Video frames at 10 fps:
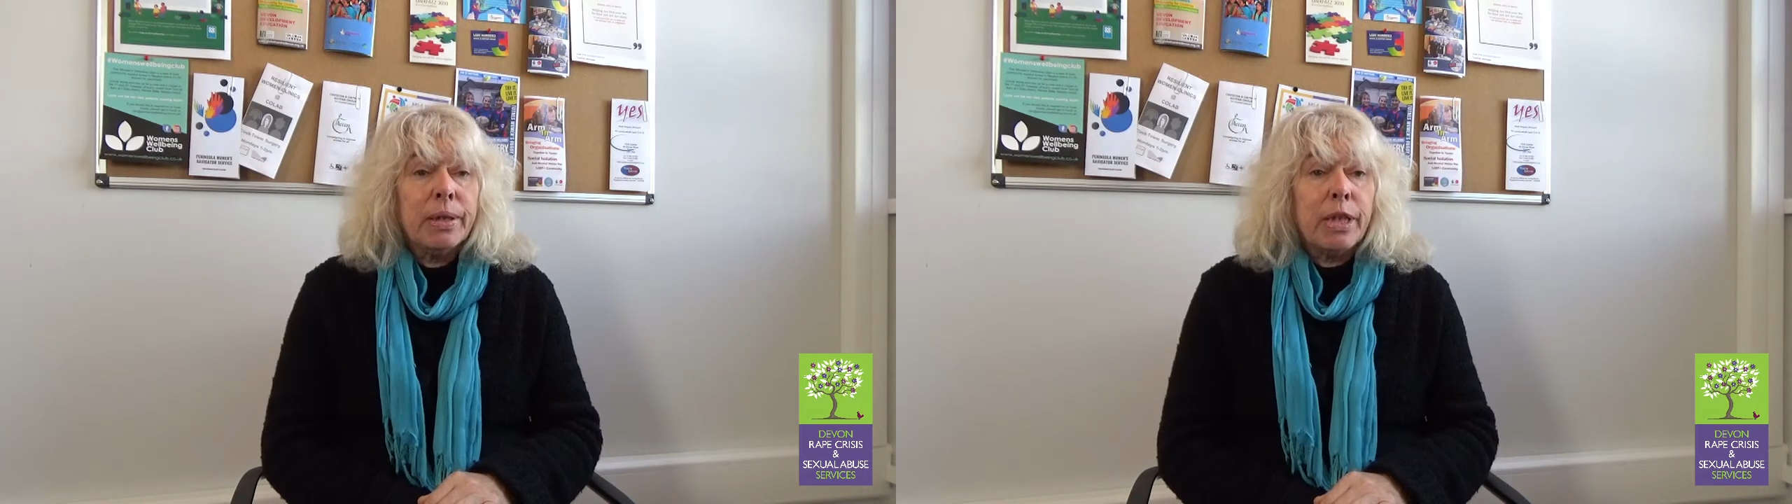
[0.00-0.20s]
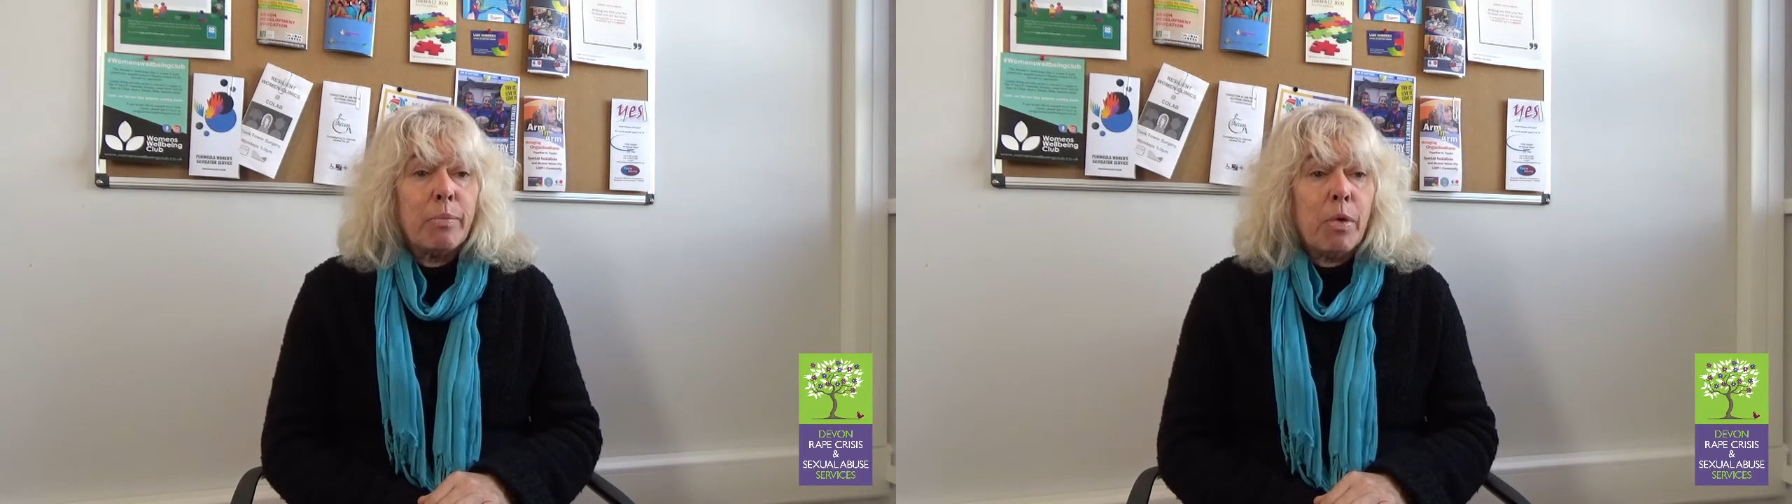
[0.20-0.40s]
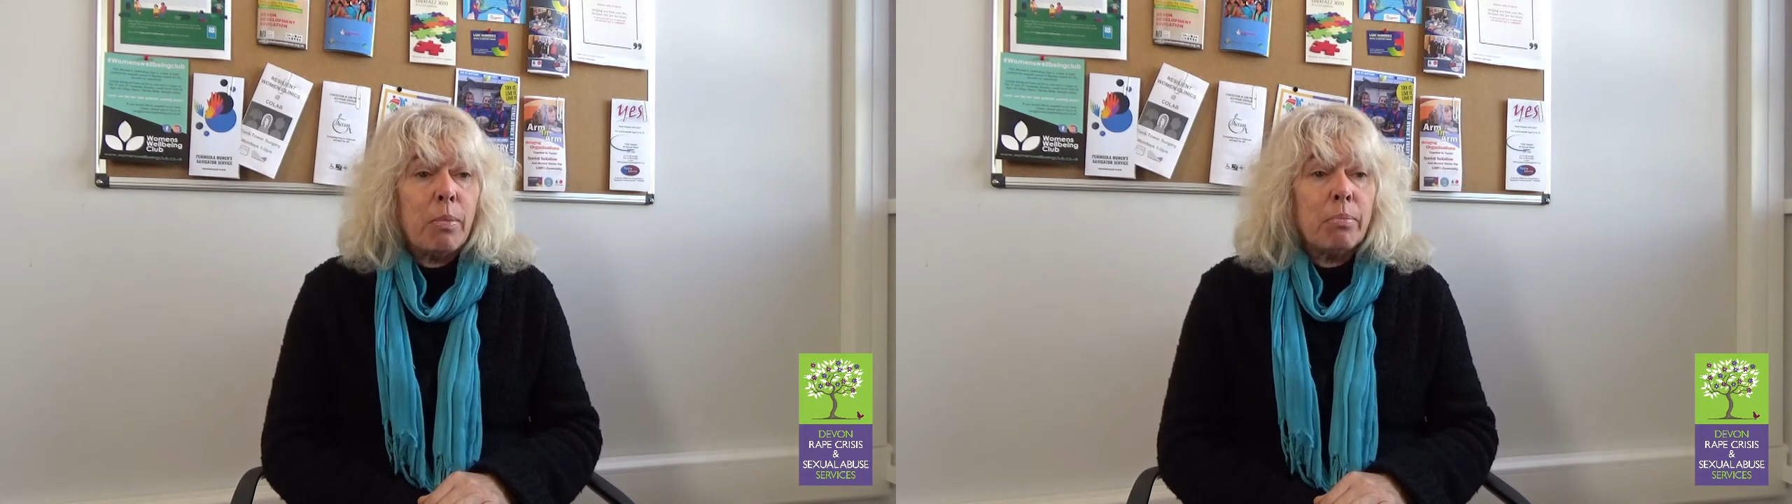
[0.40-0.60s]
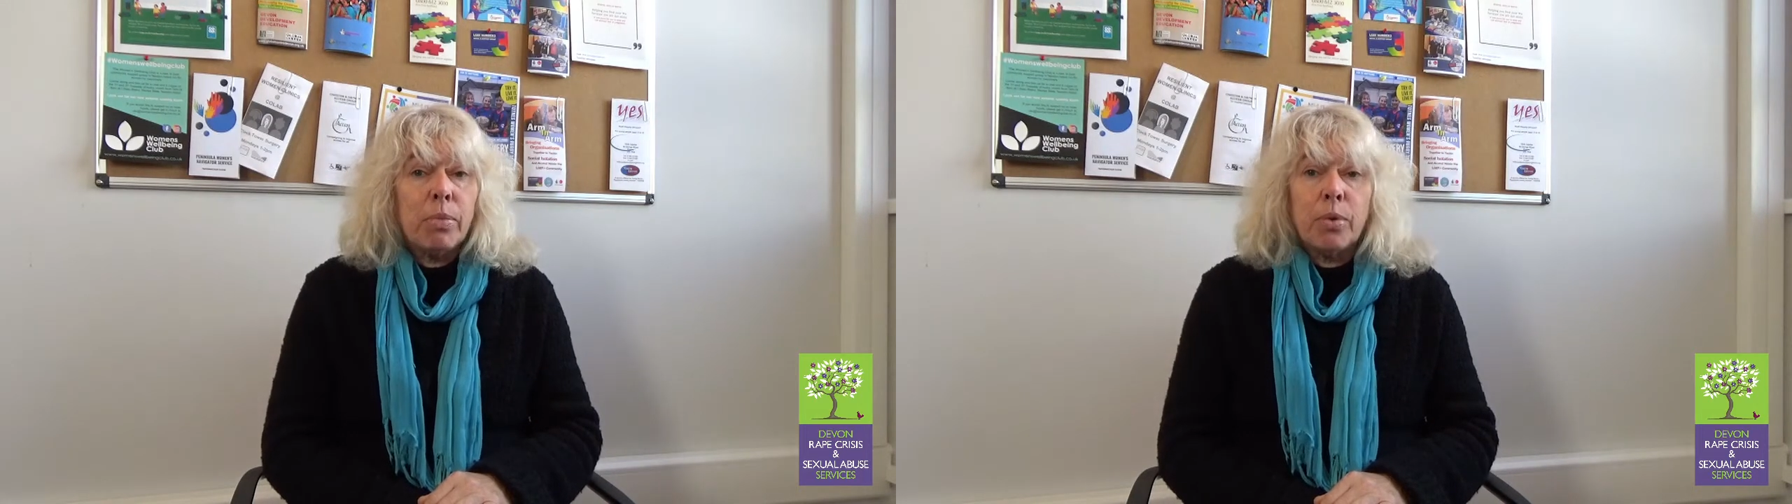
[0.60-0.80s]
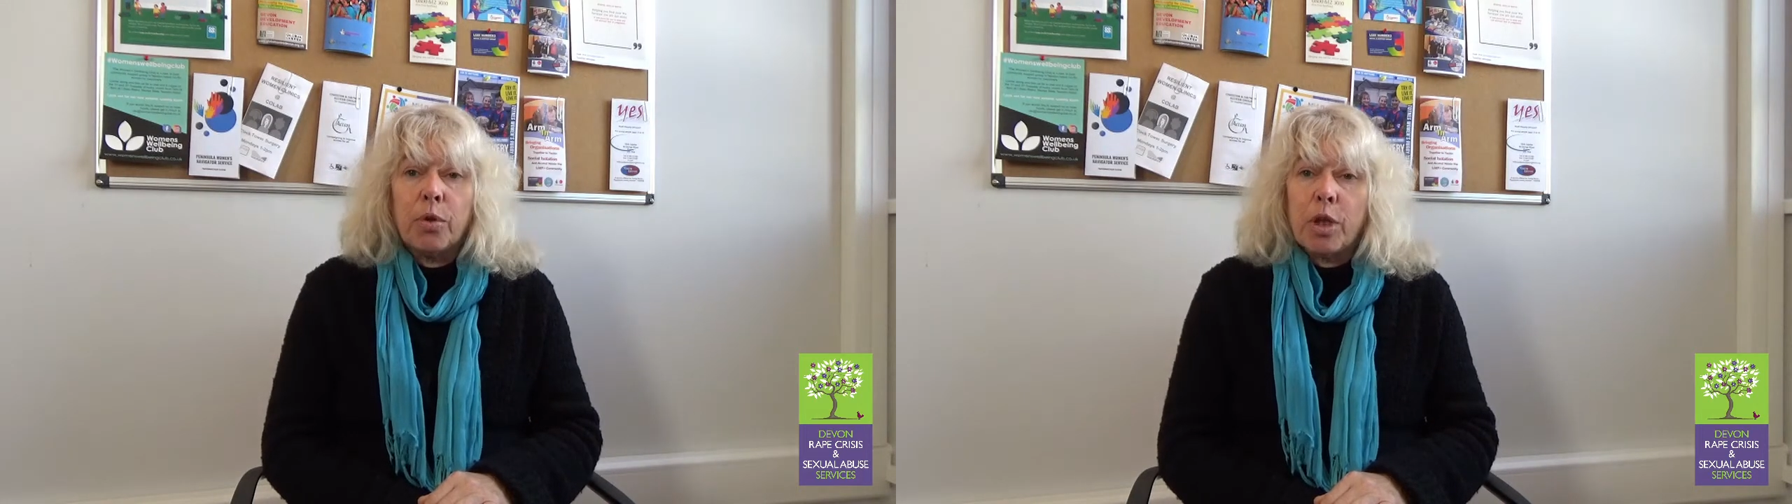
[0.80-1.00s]
their mum
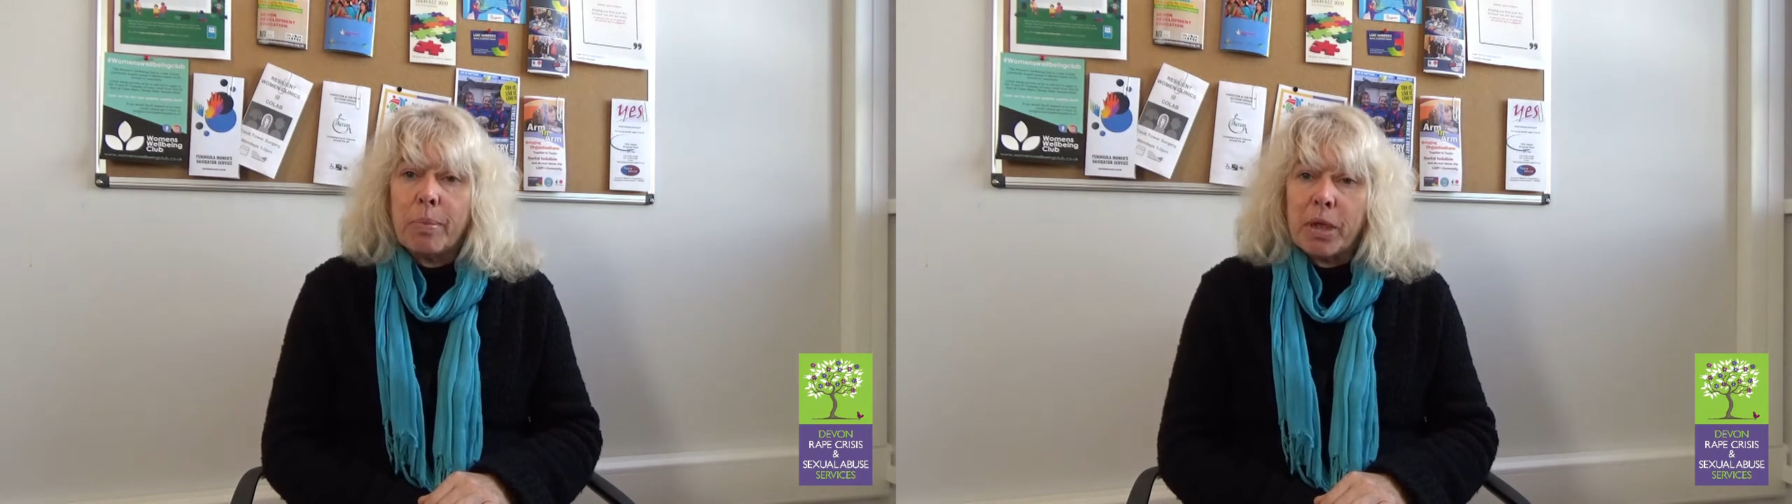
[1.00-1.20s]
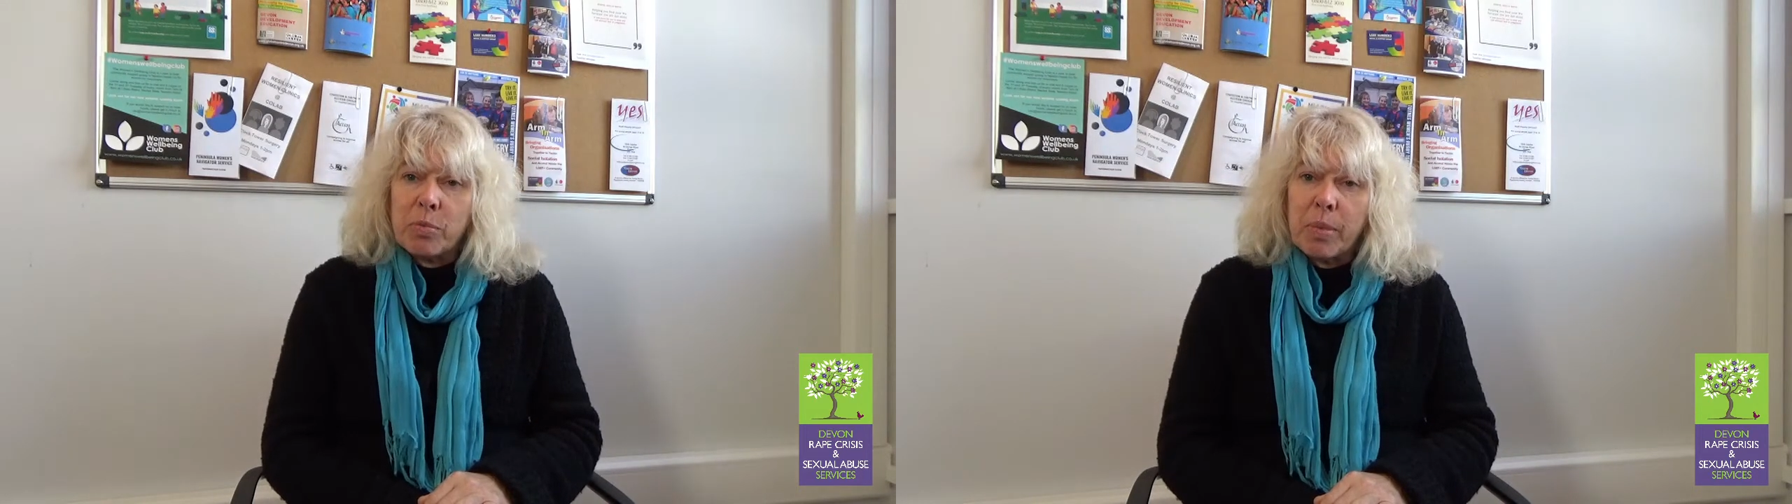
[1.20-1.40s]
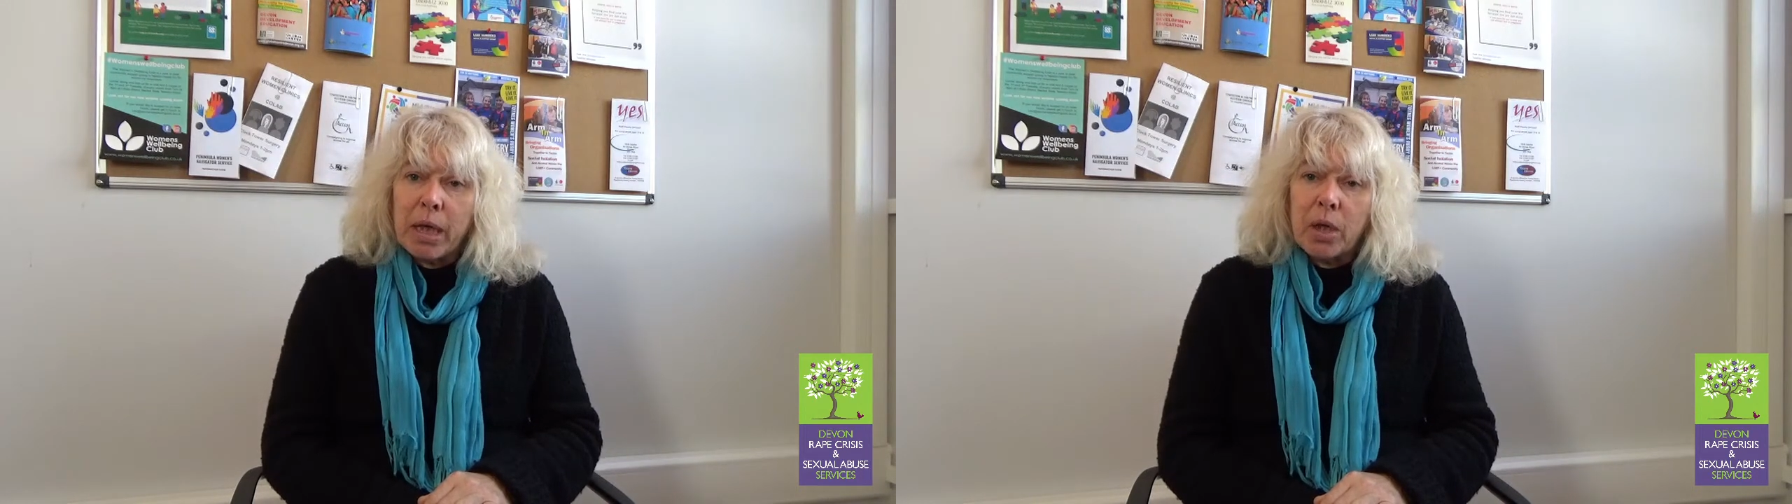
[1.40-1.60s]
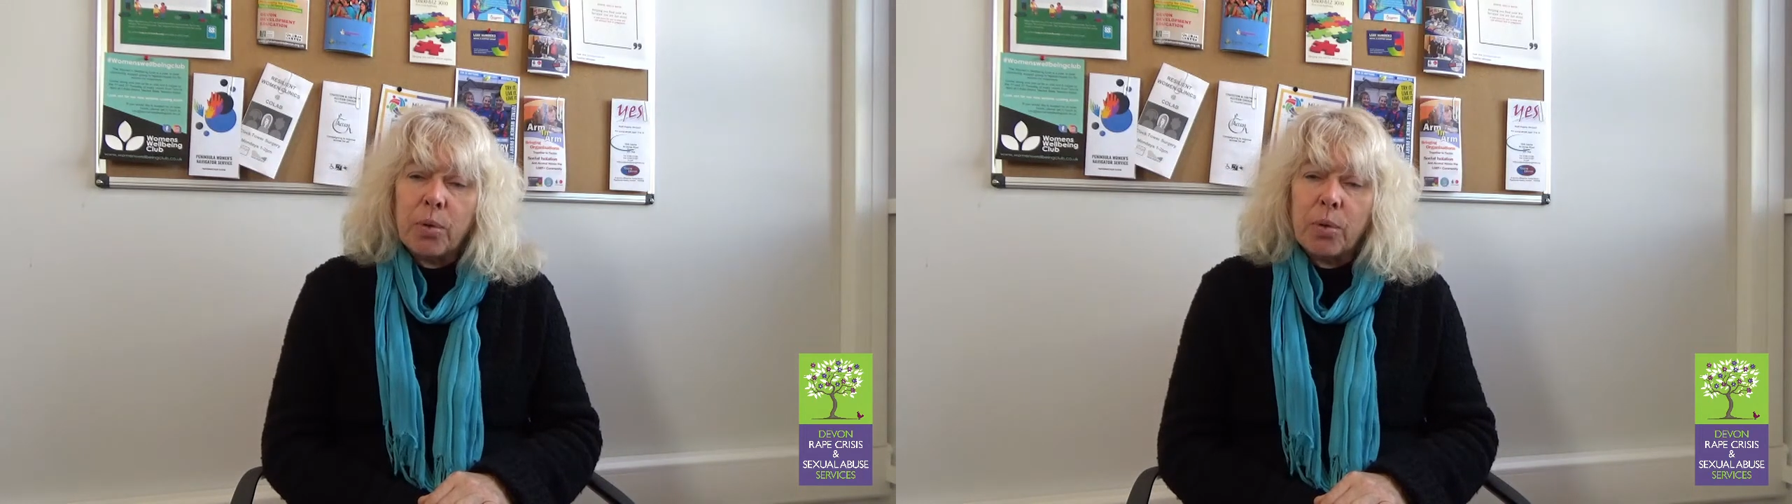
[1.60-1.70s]
or their best mate